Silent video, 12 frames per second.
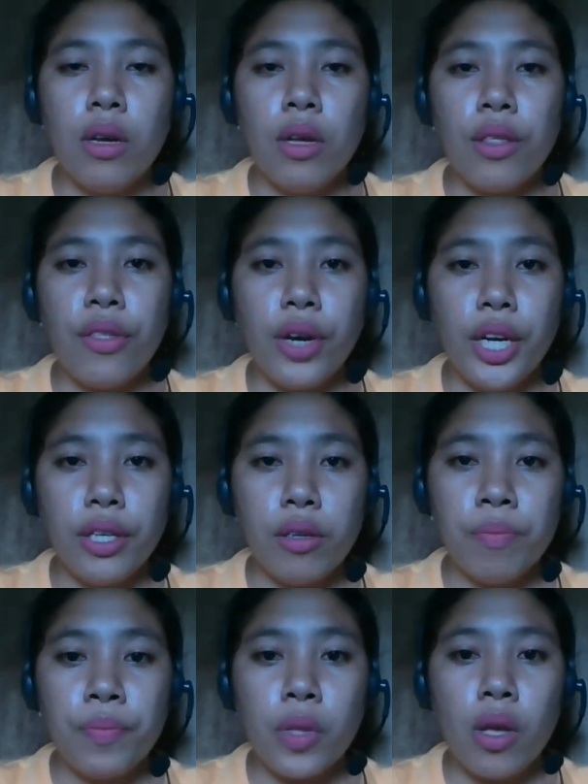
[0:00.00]
Third,
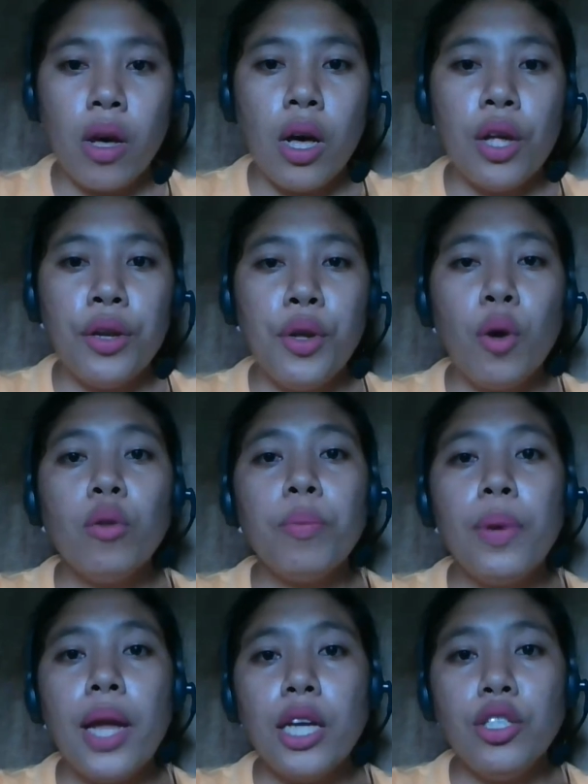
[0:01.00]
don't
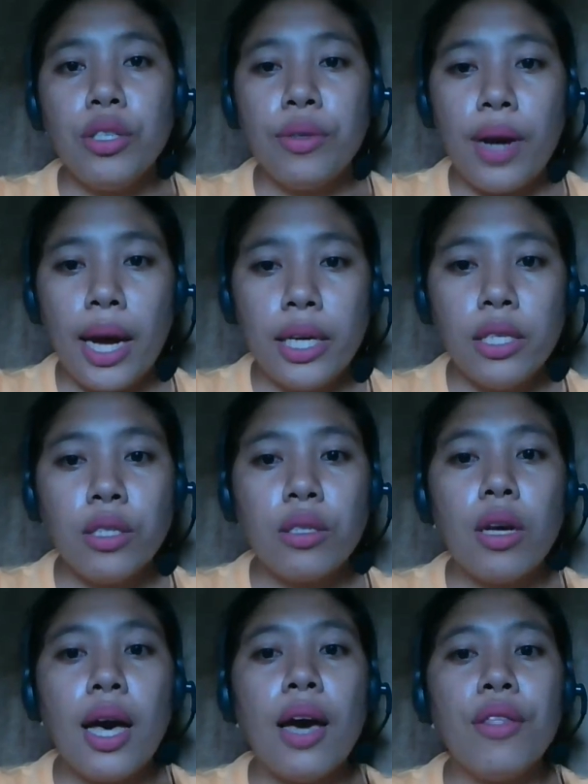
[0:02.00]
plagiarize
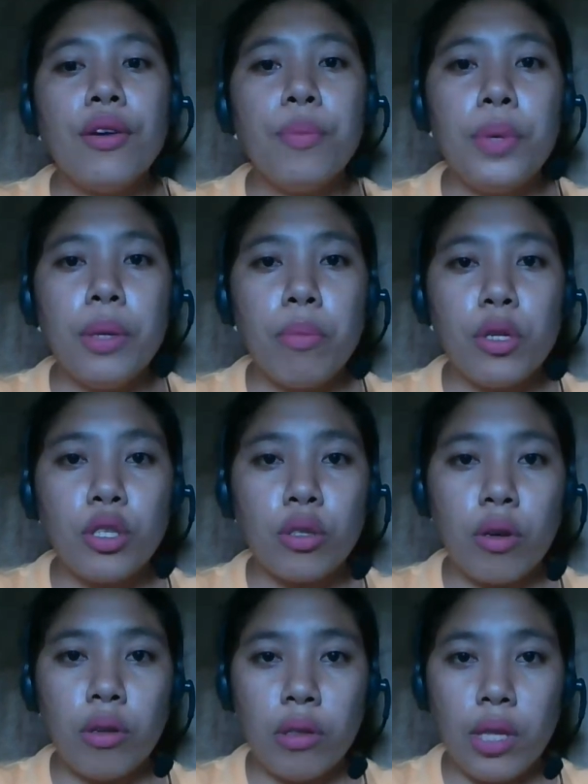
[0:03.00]
other people's
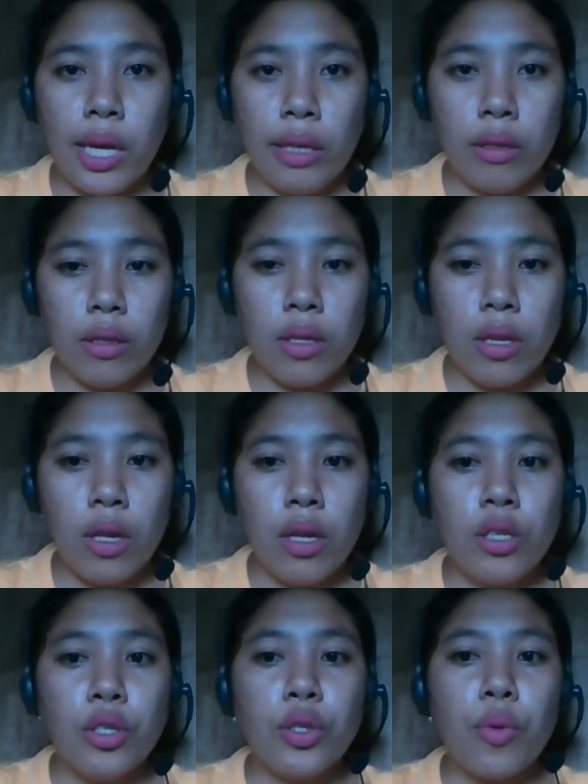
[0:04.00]
content.
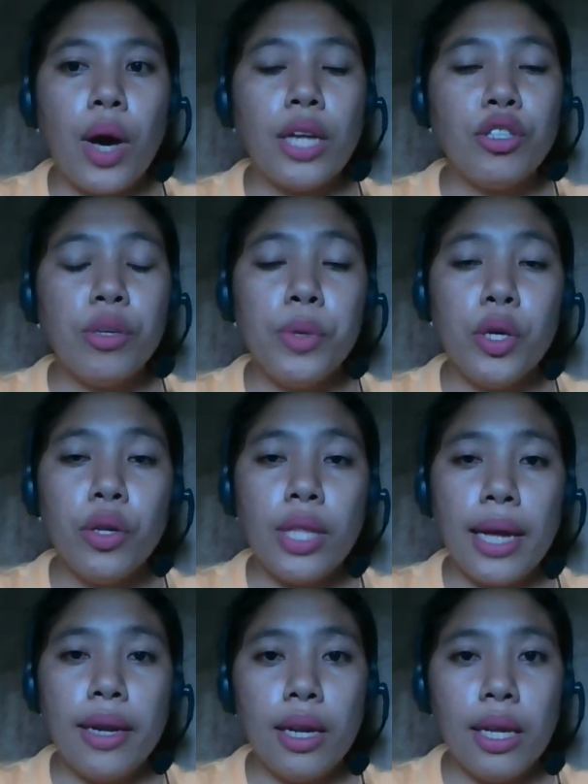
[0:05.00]
So attribute
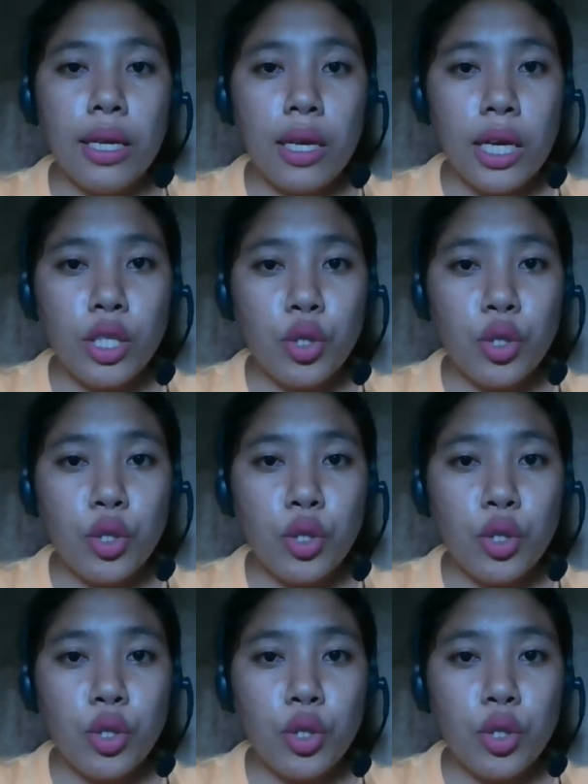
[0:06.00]
and link it